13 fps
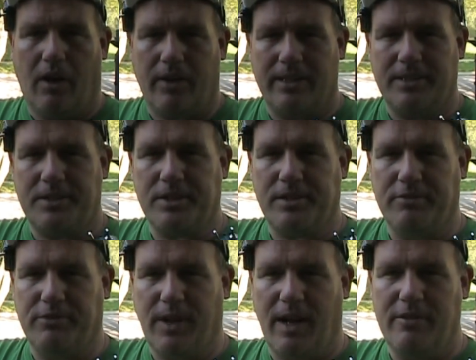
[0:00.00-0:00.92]
All right, let's get some
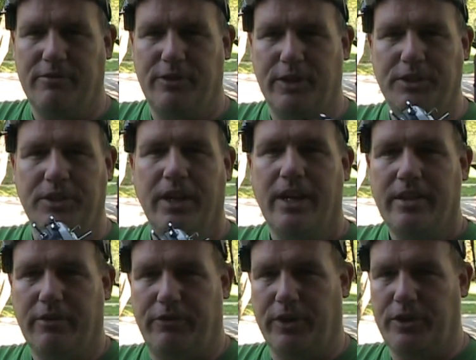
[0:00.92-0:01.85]
flying footage.
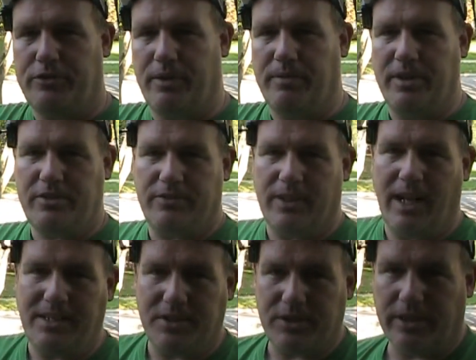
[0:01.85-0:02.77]
The footage from this
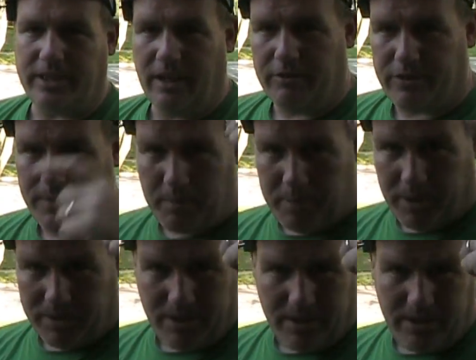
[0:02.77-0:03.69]
flight is going to come from the
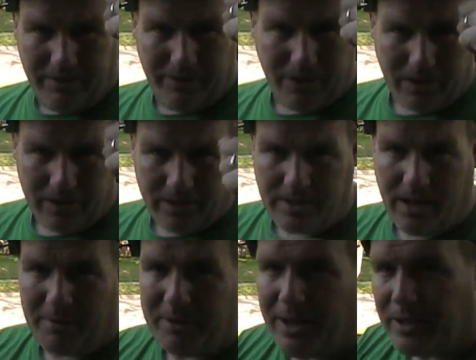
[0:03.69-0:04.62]
built-in D V R and the
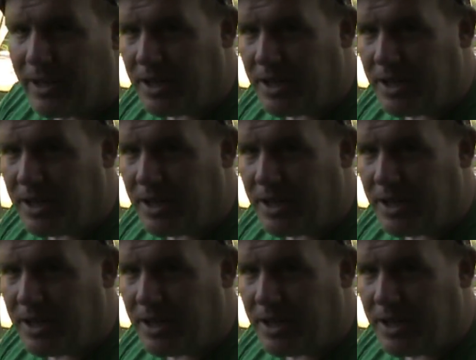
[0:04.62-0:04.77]
Dominator